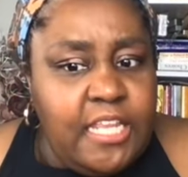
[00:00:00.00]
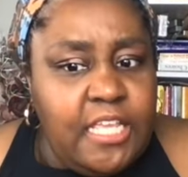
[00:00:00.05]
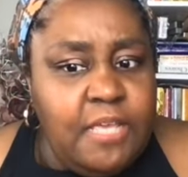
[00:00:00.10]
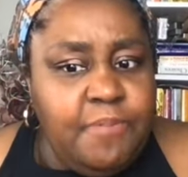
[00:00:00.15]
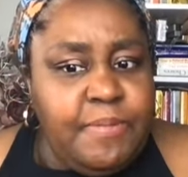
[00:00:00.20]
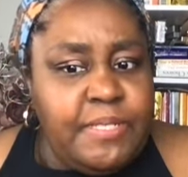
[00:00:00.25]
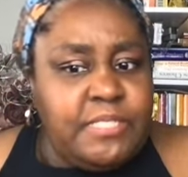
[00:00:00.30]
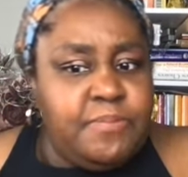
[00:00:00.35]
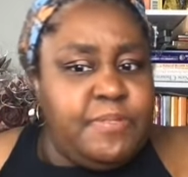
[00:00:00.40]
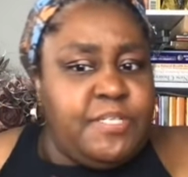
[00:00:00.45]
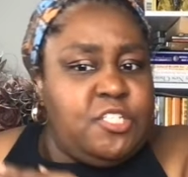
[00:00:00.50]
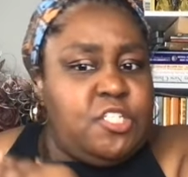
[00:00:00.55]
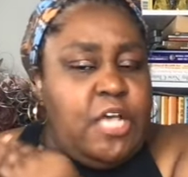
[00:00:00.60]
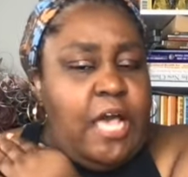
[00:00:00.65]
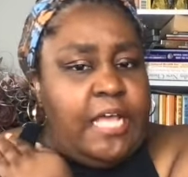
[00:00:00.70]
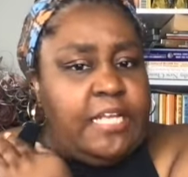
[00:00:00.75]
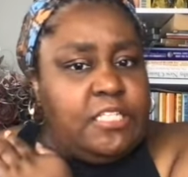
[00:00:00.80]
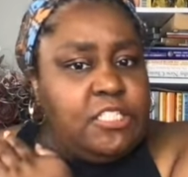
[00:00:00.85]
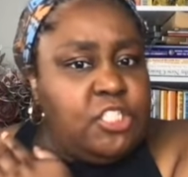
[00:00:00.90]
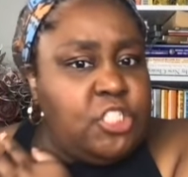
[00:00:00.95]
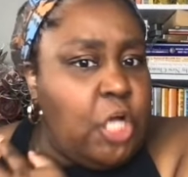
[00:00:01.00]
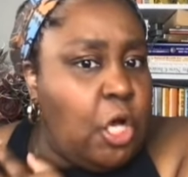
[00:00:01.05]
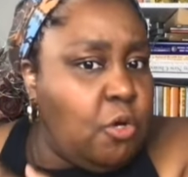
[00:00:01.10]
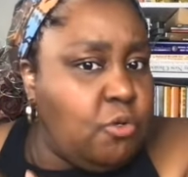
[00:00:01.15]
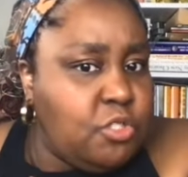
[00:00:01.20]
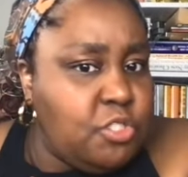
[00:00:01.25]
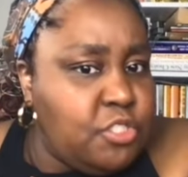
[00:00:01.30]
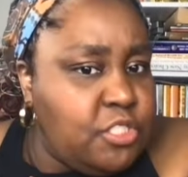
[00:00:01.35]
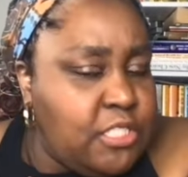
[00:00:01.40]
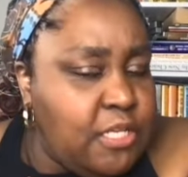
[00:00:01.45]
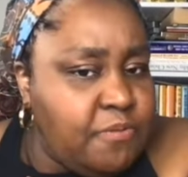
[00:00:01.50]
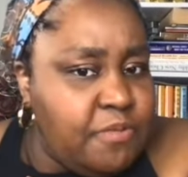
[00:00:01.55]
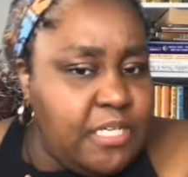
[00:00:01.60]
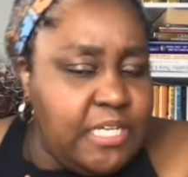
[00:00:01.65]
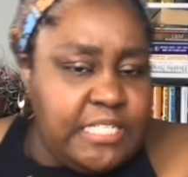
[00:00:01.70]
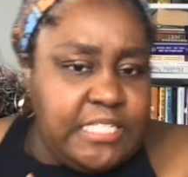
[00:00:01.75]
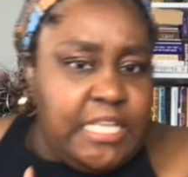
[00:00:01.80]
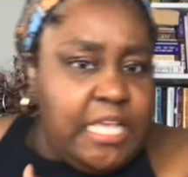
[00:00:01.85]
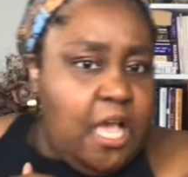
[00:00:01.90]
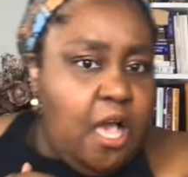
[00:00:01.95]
he must have been shot in the shoulder or something because he